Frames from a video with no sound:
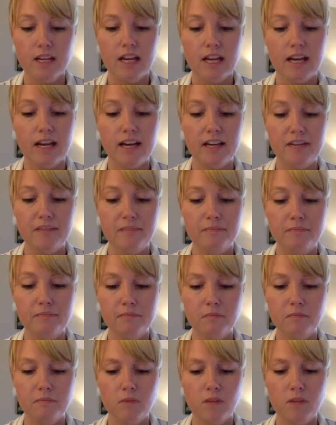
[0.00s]
I
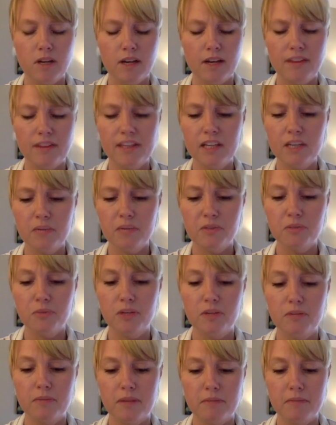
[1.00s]
think it was in
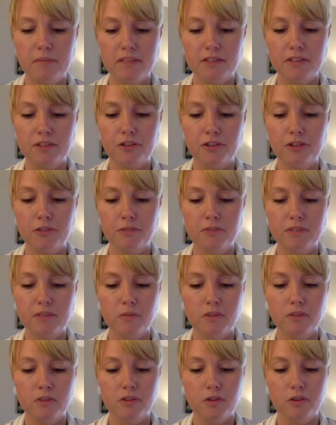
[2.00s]
one of my men's groups,
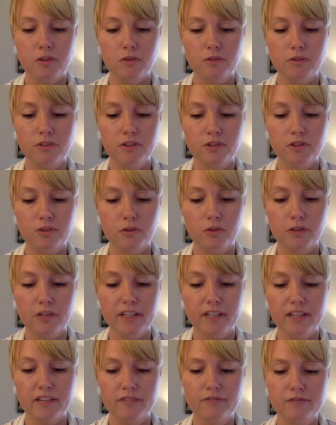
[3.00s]
someone told the story
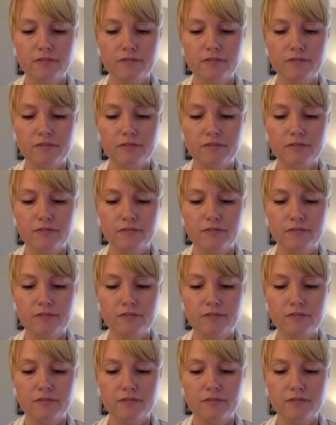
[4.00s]
of